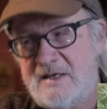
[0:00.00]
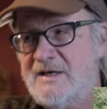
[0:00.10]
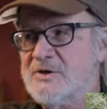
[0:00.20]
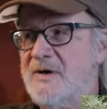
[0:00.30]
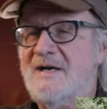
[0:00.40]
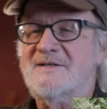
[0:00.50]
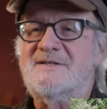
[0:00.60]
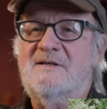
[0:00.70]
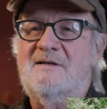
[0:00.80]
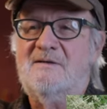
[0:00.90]
So
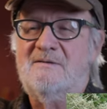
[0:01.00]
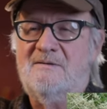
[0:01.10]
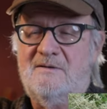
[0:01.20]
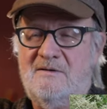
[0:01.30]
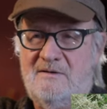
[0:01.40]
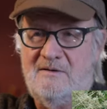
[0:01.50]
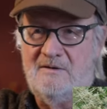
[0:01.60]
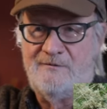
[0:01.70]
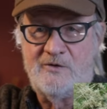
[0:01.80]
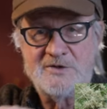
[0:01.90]
as the
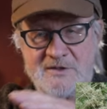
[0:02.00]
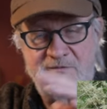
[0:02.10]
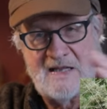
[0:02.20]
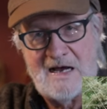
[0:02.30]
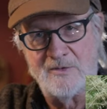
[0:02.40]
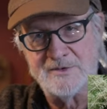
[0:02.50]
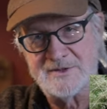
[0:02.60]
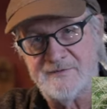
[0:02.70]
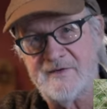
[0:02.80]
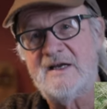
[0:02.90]
first
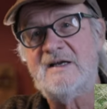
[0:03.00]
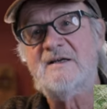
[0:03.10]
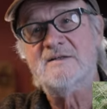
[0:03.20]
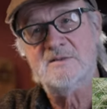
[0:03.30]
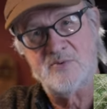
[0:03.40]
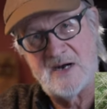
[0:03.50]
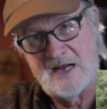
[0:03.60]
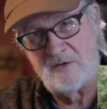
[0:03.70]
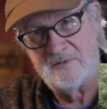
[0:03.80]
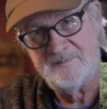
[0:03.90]
flowers fade to
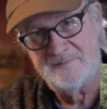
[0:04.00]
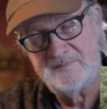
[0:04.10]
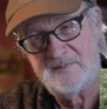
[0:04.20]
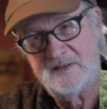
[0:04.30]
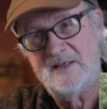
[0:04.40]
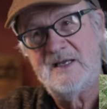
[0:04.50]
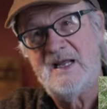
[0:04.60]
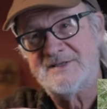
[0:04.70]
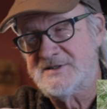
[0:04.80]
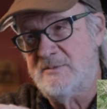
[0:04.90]
brown
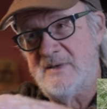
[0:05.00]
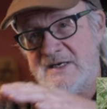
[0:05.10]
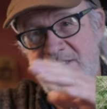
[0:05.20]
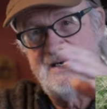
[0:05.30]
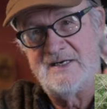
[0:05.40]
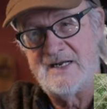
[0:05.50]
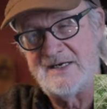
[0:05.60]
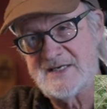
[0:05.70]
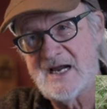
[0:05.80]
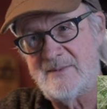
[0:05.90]
and still maintain a
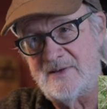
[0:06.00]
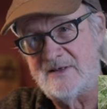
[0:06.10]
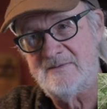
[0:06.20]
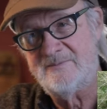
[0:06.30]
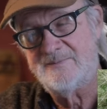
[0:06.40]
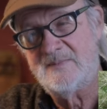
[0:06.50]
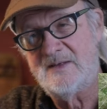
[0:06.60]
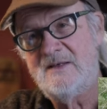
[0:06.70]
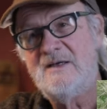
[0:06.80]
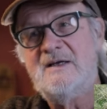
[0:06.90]
nice habit,
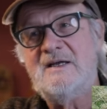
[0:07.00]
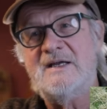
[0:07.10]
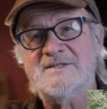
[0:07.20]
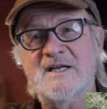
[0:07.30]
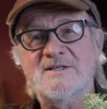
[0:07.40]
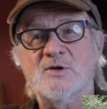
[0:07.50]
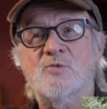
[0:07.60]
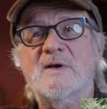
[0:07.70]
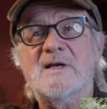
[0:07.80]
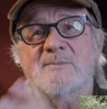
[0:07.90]
it sends a
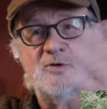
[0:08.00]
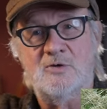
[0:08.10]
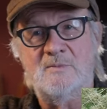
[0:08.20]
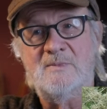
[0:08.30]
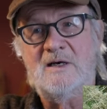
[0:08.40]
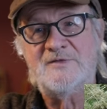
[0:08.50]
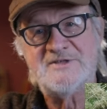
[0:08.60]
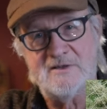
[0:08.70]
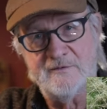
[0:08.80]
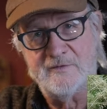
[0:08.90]
rebloom of
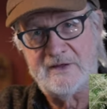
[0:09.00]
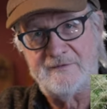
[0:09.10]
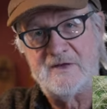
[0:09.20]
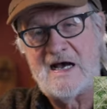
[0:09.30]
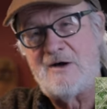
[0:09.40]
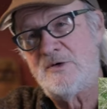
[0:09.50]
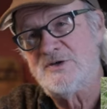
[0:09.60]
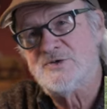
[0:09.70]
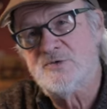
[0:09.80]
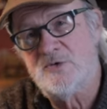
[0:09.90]
silvery
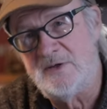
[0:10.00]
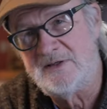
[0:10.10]
flowers through